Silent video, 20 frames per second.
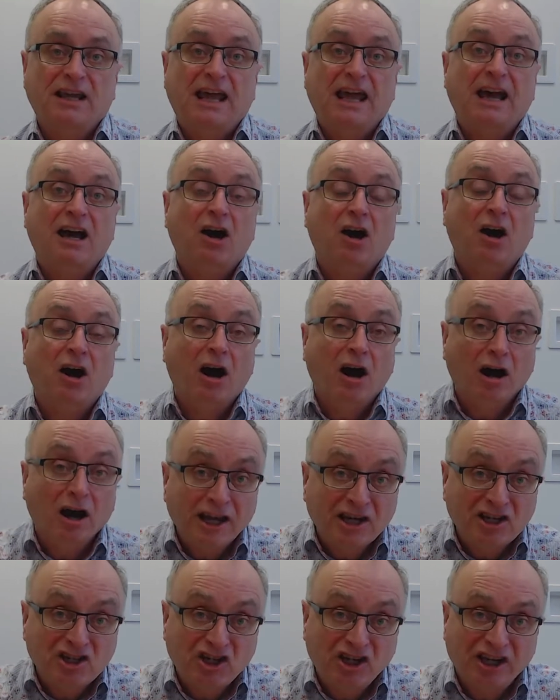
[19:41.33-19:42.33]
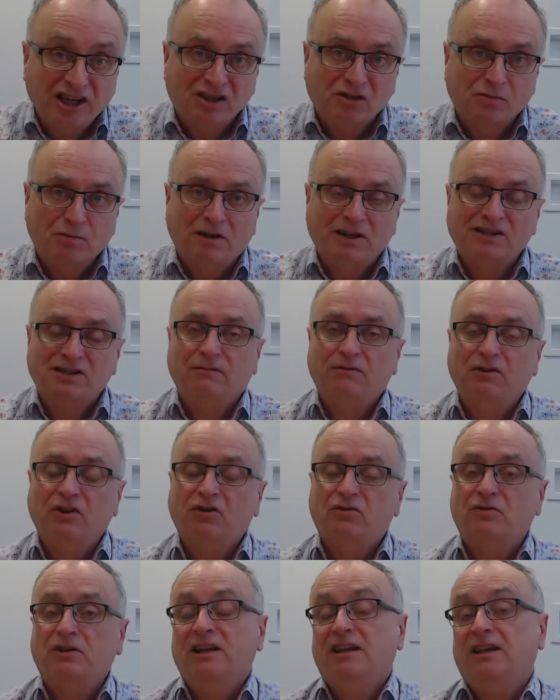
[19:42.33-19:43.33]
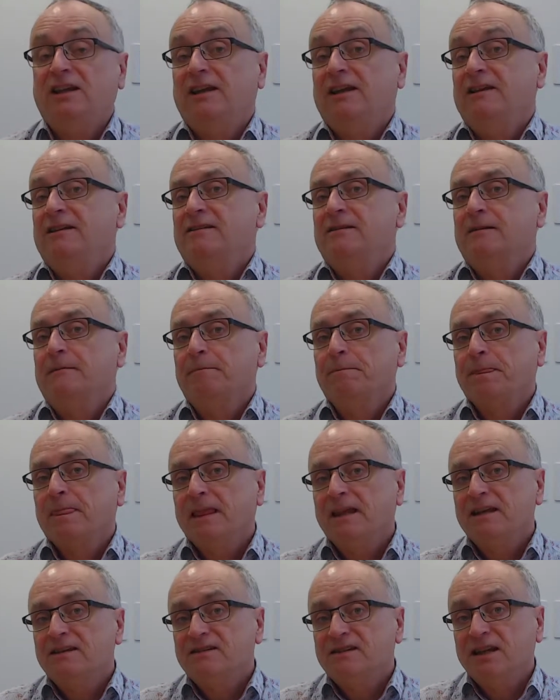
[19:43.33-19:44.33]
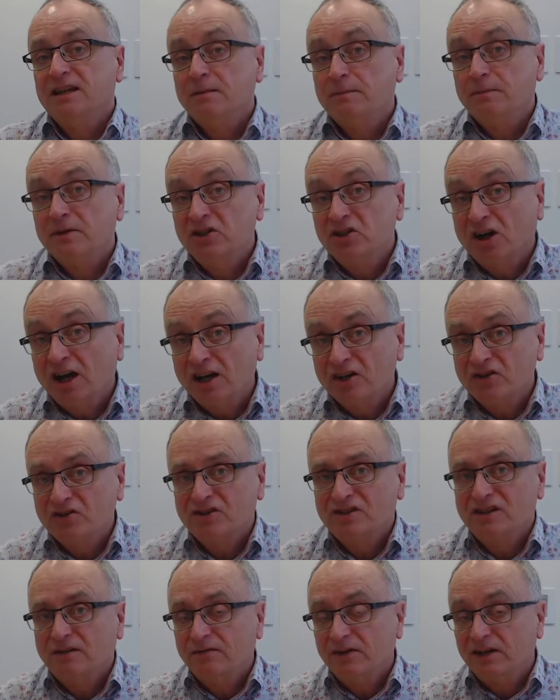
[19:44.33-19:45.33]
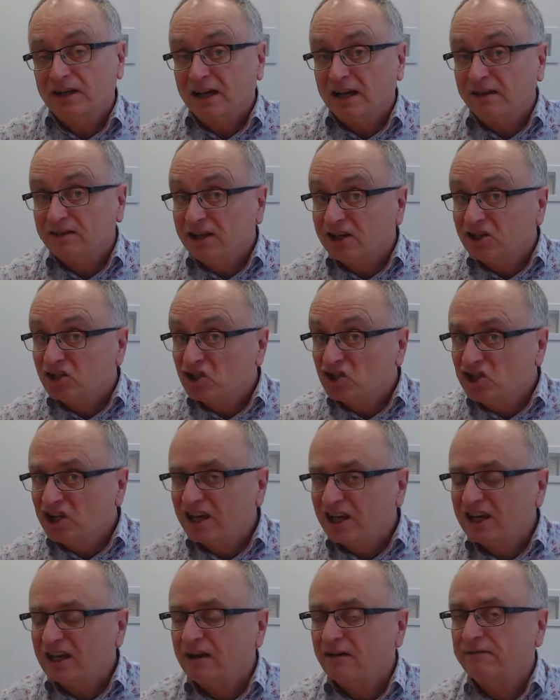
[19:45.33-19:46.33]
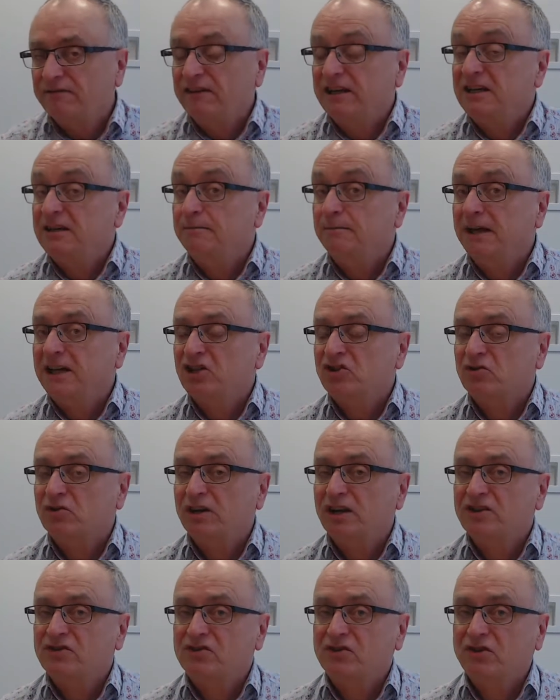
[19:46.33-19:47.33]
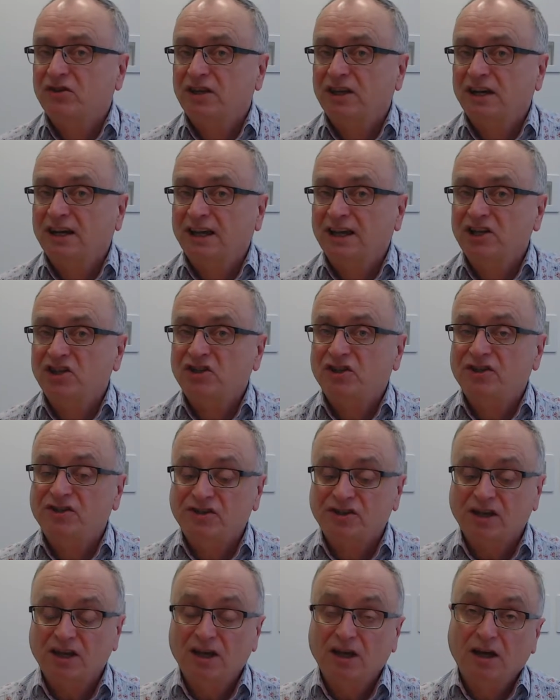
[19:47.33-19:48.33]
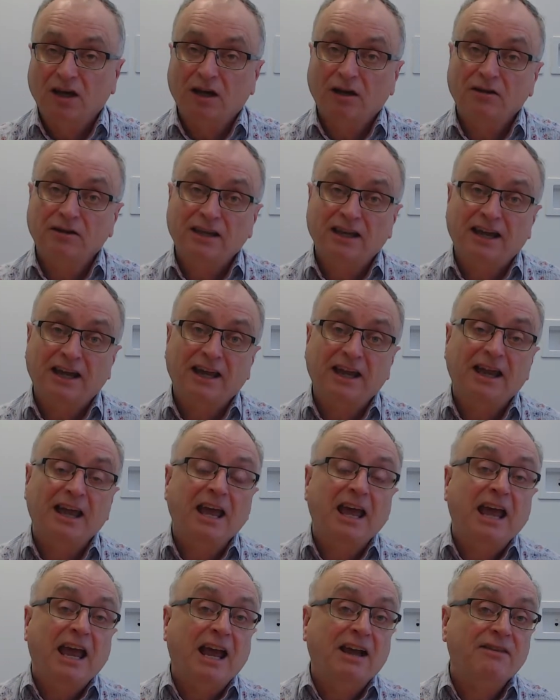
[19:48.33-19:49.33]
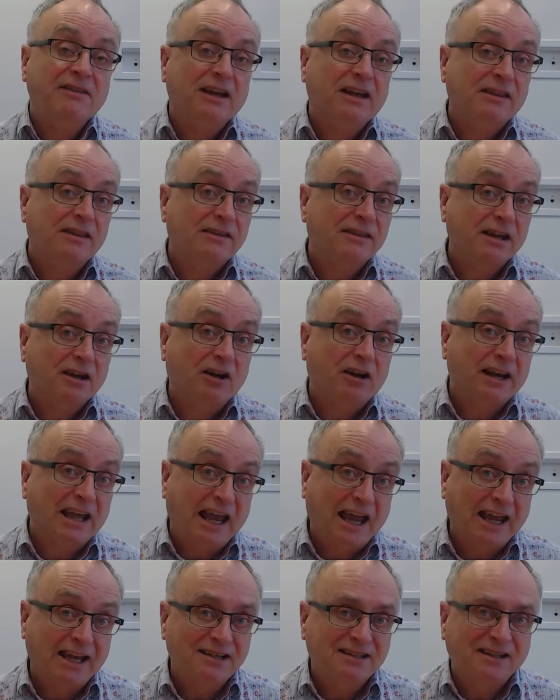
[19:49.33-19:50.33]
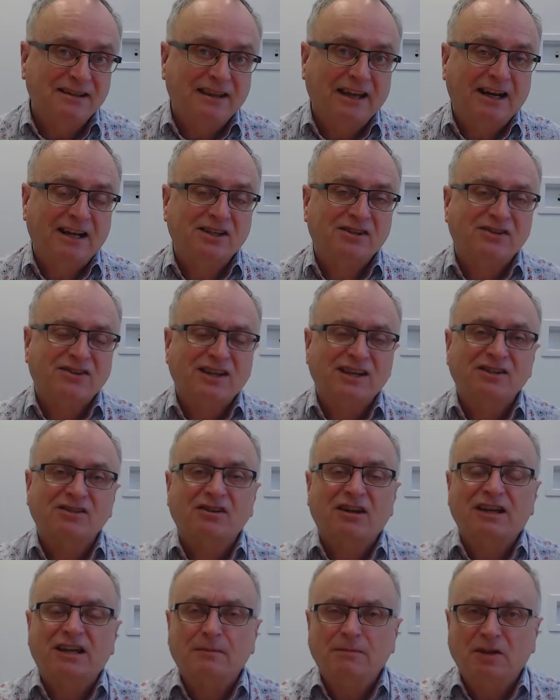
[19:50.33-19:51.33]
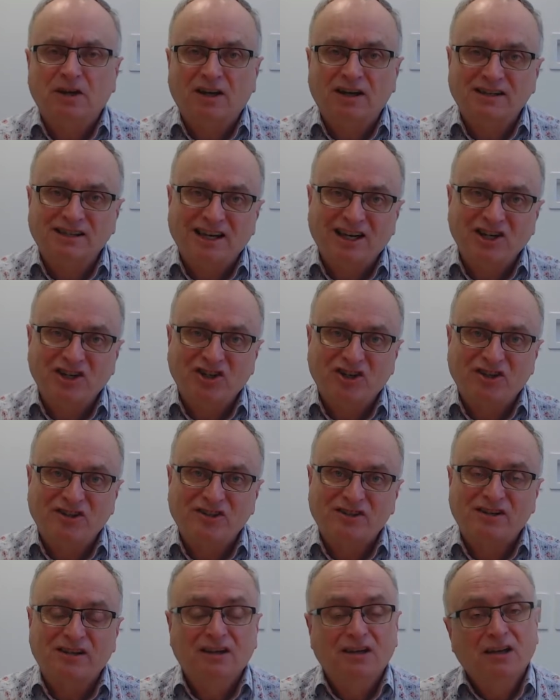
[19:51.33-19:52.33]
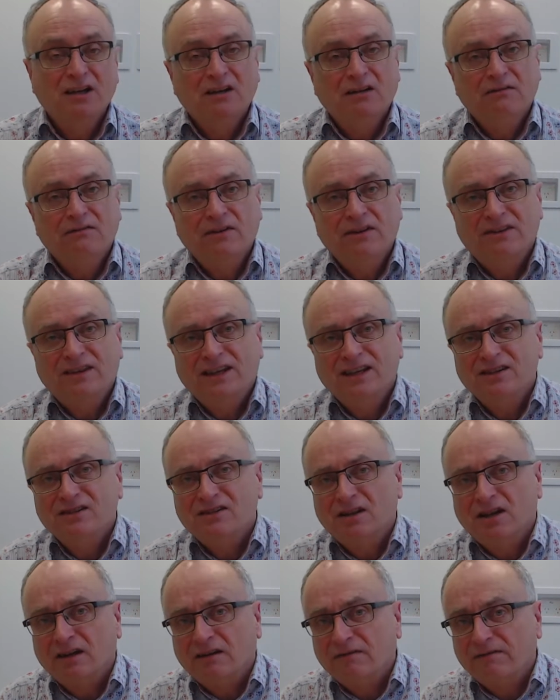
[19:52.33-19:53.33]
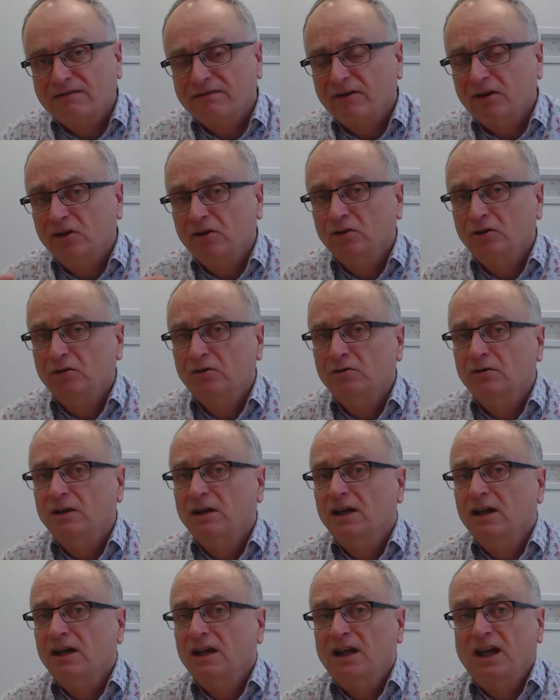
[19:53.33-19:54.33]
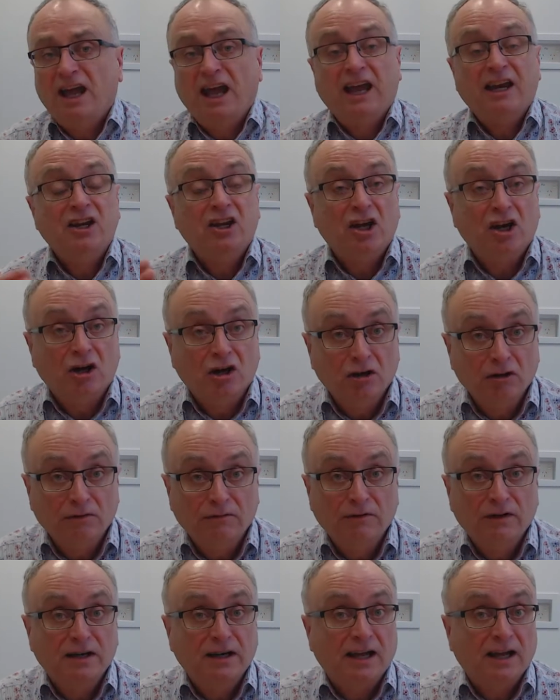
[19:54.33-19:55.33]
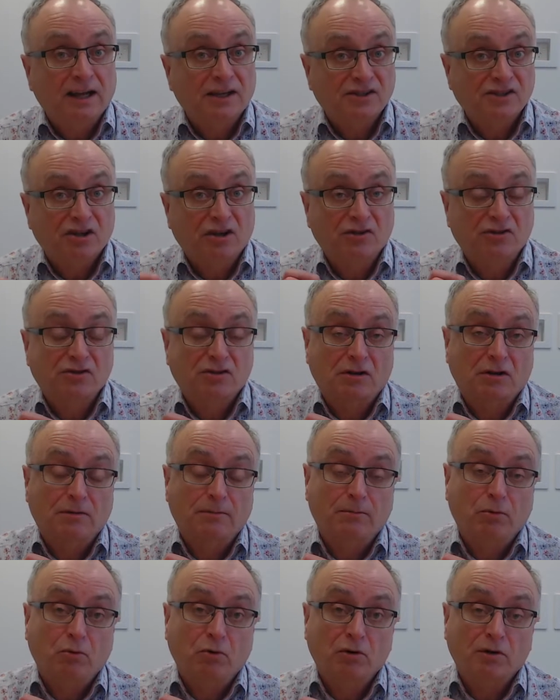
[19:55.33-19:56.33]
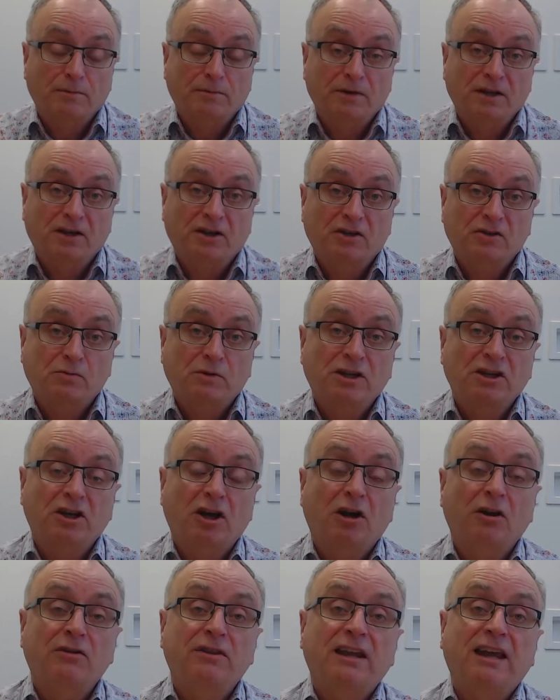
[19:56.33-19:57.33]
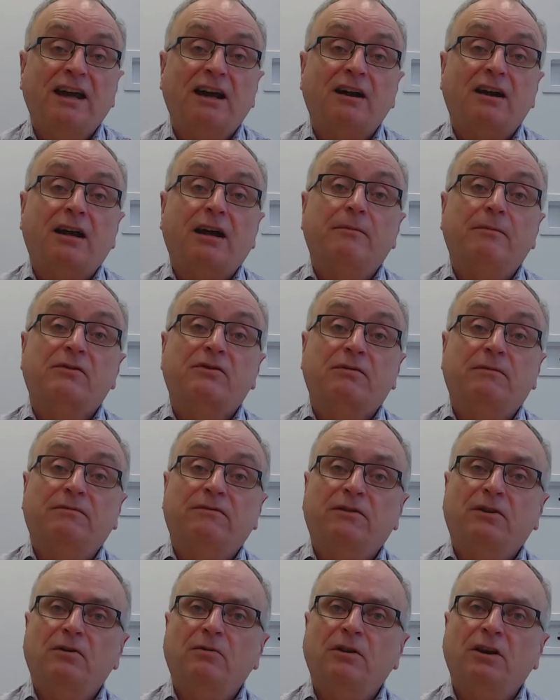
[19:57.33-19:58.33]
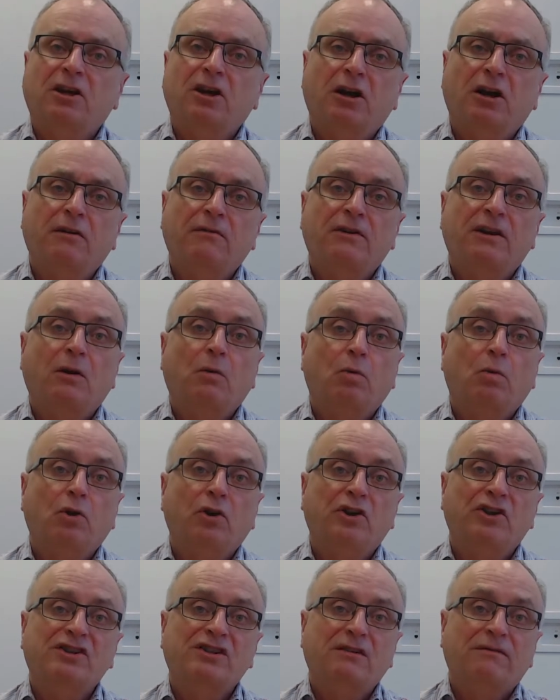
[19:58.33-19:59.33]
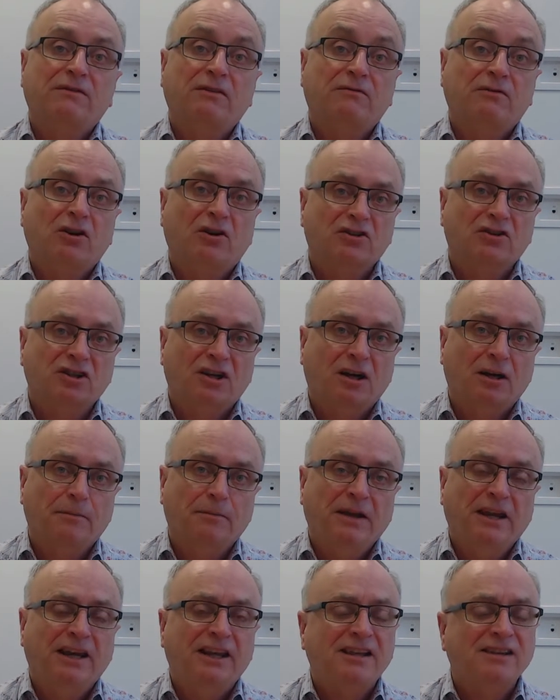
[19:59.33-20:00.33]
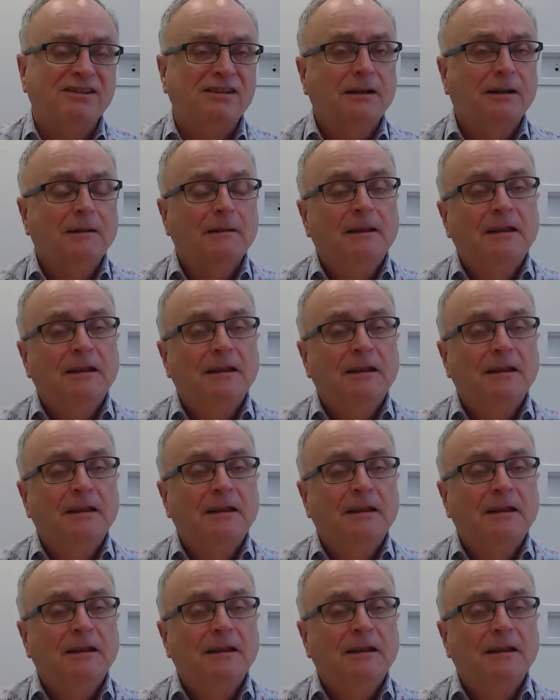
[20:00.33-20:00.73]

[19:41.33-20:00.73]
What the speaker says: Our eye checks once every 3 years, seeing the podiatrist every now and then to check our feet and make sure our circulation's okay. And the other thing I'd add to that is things like immunisations for things like flu and COVID are so important, because we know the outcomes from flu and COVID are worse if you've got diabetes.